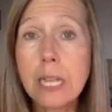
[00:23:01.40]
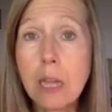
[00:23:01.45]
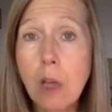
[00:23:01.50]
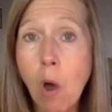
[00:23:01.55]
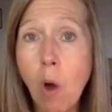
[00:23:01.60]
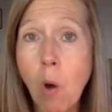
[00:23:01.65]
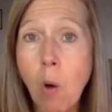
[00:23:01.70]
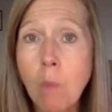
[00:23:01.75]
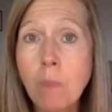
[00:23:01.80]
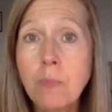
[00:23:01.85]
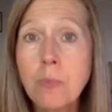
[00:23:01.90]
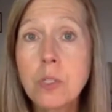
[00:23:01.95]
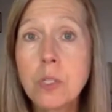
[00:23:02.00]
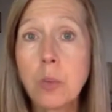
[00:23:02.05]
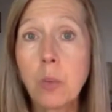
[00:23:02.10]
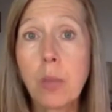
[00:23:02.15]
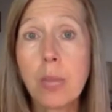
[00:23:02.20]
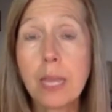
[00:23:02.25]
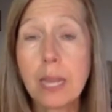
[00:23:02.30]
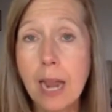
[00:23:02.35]
home,
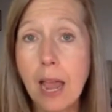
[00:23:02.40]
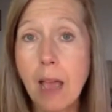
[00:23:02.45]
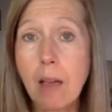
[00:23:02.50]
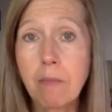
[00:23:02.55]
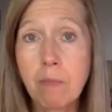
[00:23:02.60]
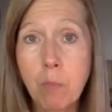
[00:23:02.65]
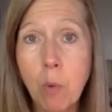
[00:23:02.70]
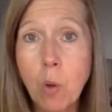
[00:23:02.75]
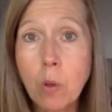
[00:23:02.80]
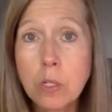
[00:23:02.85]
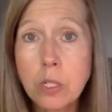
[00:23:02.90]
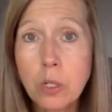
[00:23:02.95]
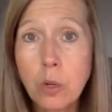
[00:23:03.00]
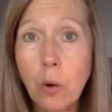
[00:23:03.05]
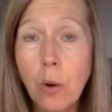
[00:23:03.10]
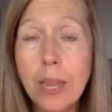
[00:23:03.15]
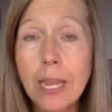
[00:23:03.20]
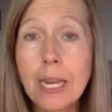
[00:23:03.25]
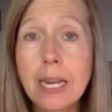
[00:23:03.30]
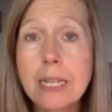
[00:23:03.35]
so we can have molds
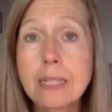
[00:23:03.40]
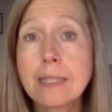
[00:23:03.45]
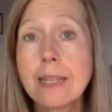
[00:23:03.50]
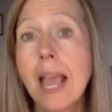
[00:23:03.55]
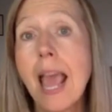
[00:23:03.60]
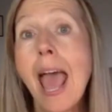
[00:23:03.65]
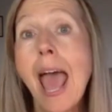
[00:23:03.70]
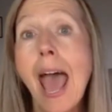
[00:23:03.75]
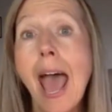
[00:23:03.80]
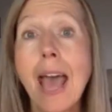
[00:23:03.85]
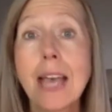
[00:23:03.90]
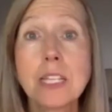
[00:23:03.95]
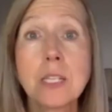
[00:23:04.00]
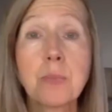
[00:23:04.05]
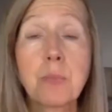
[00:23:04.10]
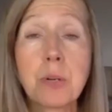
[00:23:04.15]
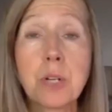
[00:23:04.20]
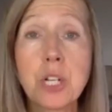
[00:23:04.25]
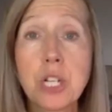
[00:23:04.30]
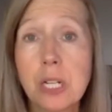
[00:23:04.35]
growing in us.
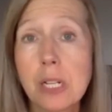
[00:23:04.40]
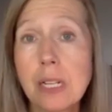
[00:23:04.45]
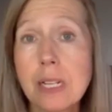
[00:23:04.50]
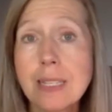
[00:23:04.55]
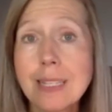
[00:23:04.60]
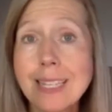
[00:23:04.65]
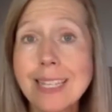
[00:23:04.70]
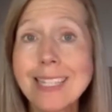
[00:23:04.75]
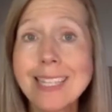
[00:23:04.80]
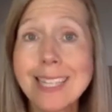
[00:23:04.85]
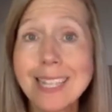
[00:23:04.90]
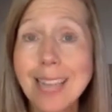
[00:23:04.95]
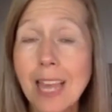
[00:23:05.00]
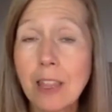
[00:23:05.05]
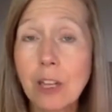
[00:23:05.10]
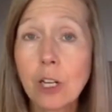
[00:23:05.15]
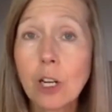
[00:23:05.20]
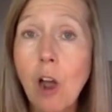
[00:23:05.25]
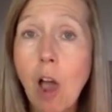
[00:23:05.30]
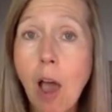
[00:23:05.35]
Aspergillus is
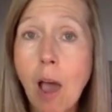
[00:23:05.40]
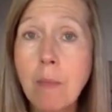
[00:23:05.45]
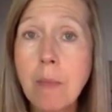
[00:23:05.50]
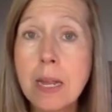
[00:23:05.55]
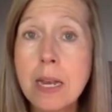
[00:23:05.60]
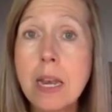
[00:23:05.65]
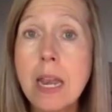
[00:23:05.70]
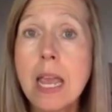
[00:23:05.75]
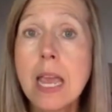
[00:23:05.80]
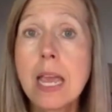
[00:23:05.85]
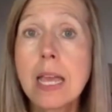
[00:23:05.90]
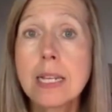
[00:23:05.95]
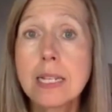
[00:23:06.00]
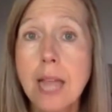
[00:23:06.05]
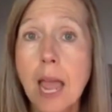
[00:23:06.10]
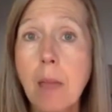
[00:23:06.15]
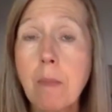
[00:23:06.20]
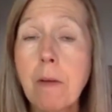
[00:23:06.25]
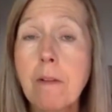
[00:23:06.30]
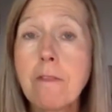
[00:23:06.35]
another common
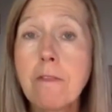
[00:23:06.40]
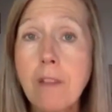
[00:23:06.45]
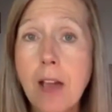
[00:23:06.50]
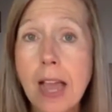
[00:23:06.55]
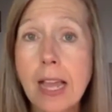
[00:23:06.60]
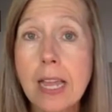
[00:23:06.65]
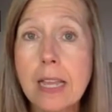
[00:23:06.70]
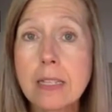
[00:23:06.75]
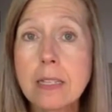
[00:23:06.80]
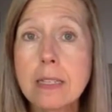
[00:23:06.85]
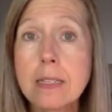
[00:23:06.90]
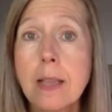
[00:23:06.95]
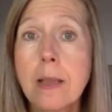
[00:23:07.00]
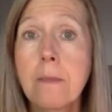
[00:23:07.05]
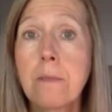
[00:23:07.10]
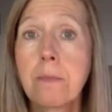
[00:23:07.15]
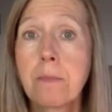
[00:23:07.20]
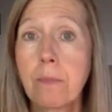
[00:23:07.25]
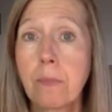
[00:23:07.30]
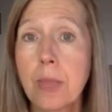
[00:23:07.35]
type of fungus.
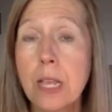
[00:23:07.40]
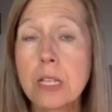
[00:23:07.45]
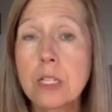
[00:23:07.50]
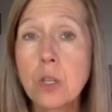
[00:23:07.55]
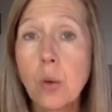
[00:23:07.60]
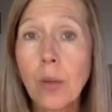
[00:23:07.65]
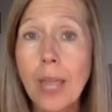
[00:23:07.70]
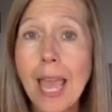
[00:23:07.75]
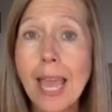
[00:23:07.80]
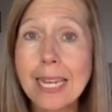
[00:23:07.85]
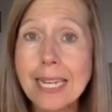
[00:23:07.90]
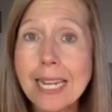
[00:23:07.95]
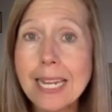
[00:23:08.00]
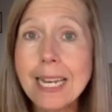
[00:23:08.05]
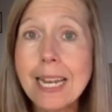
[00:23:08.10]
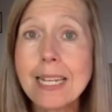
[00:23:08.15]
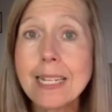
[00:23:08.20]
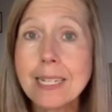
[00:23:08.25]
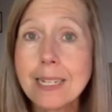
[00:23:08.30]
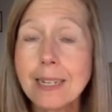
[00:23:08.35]
So
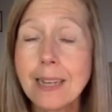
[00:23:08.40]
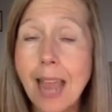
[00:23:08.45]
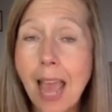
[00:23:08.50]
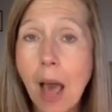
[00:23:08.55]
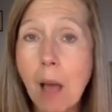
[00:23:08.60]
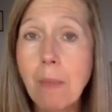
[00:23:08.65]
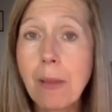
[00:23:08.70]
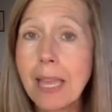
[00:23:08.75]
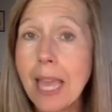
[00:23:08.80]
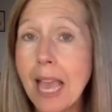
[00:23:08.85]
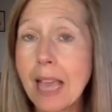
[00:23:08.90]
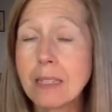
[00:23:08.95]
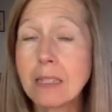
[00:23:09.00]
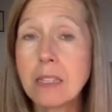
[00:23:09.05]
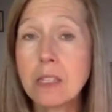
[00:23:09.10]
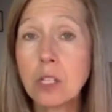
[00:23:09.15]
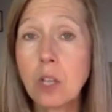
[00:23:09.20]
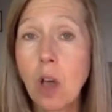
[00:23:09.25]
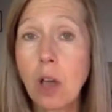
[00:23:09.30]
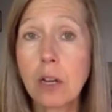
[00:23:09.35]
Candida albicans
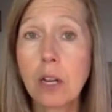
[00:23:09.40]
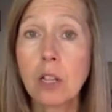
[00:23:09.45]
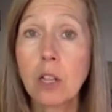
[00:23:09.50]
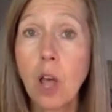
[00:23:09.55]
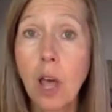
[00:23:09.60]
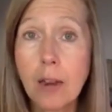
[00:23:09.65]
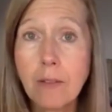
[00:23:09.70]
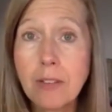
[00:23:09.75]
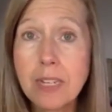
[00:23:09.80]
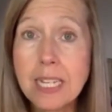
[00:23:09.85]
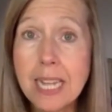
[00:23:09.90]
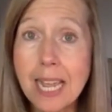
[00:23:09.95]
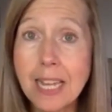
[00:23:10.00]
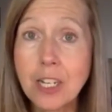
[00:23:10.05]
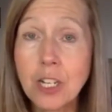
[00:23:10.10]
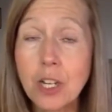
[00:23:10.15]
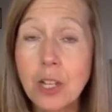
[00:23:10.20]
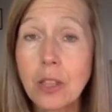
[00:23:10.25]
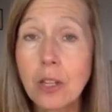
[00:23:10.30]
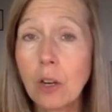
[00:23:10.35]
has gotten a lot of
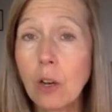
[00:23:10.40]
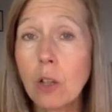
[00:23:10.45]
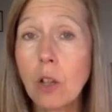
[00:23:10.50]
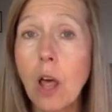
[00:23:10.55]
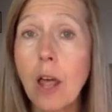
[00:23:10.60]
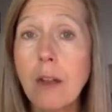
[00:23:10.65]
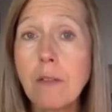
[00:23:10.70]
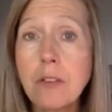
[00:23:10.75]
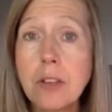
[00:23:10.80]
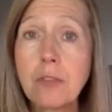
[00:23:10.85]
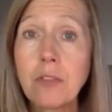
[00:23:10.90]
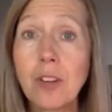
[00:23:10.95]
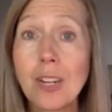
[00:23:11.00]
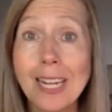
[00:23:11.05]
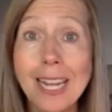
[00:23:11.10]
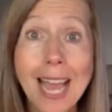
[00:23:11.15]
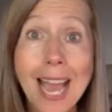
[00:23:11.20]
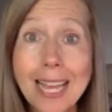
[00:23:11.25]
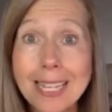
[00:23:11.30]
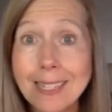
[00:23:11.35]
attention. There are a lot of
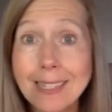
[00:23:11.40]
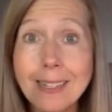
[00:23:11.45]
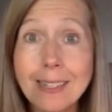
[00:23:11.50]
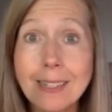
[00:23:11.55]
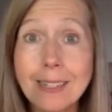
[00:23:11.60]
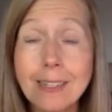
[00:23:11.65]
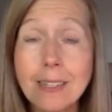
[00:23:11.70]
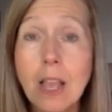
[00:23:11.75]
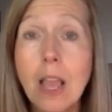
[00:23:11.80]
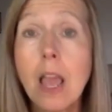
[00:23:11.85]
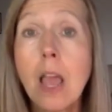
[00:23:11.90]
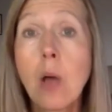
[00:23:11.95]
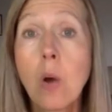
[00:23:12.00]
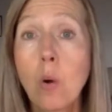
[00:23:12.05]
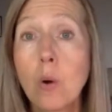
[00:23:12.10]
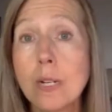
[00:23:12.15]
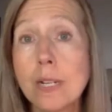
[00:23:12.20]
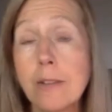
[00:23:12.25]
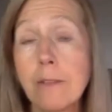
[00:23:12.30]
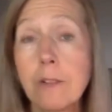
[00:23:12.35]
different cousins
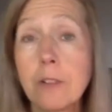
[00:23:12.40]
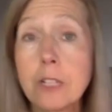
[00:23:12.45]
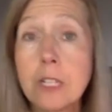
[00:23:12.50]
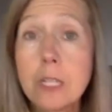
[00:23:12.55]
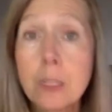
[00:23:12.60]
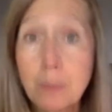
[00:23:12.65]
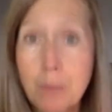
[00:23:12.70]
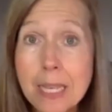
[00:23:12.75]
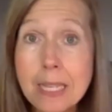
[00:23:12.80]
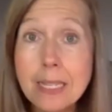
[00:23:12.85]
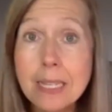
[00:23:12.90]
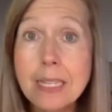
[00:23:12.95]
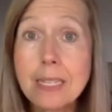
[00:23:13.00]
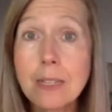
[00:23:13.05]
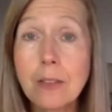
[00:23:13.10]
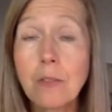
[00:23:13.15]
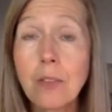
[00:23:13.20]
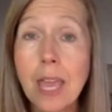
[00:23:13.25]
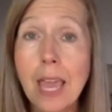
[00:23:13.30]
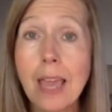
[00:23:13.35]
or different
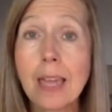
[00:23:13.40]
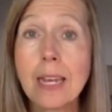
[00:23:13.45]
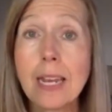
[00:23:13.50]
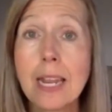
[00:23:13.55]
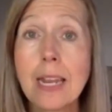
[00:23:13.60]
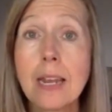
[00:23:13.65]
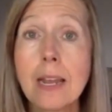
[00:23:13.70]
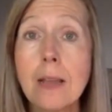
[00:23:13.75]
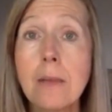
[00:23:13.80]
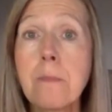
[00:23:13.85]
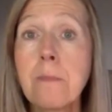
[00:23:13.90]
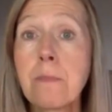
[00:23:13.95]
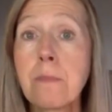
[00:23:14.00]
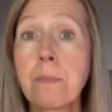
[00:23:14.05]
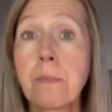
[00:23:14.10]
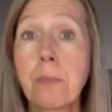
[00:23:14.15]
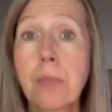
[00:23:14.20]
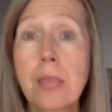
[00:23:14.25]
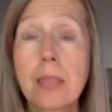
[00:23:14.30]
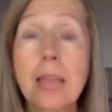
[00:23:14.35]
species of Candida
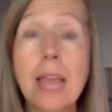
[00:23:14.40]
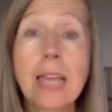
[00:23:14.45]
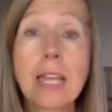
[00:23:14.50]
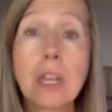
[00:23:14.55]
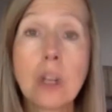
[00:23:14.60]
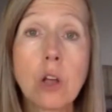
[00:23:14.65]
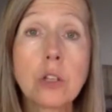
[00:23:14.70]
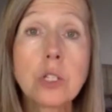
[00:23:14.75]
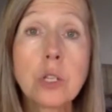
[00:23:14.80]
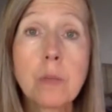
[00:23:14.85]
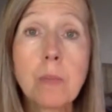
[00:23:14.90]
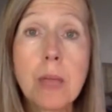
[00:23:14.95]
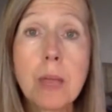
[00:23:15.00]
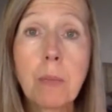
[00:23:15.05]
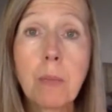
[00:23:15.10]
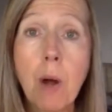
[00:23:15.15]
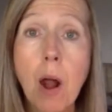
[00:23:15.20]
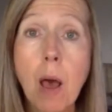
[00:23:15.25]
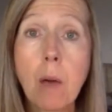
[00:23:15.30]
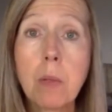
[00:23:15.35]
that can also be
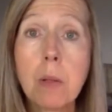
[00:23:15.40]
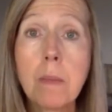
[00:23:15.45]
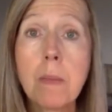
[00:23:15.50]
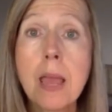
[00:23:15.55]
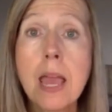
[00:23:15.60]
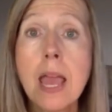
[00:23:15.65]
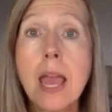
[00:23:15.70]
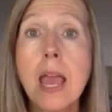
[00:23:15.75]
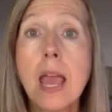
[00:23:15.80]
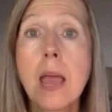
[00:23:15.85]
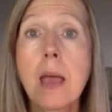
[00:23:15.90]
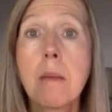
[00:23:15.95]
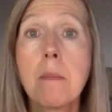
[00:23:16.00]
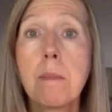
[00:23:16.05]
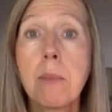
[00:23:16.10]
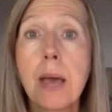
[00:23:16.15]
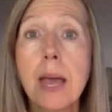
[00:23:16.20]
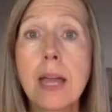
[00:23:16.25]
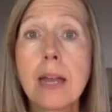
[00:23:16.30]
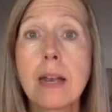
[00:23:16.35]
a problem.
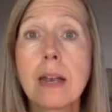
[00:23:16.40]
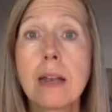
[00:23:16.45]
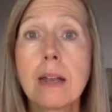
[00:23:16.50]
But